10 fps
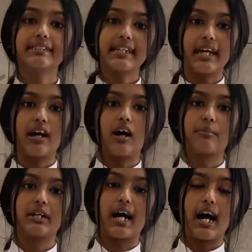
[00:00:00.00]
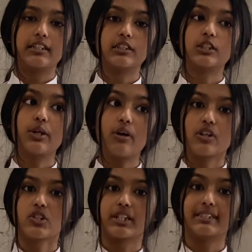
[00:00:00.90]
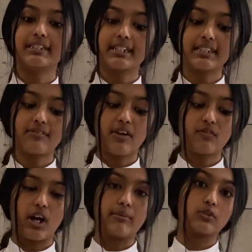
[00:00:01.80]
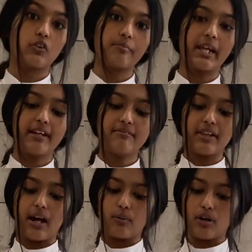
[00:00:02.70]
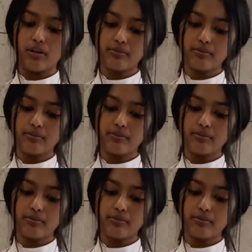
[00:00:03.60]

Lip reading: here I'm going to add 265 grams of plain flour.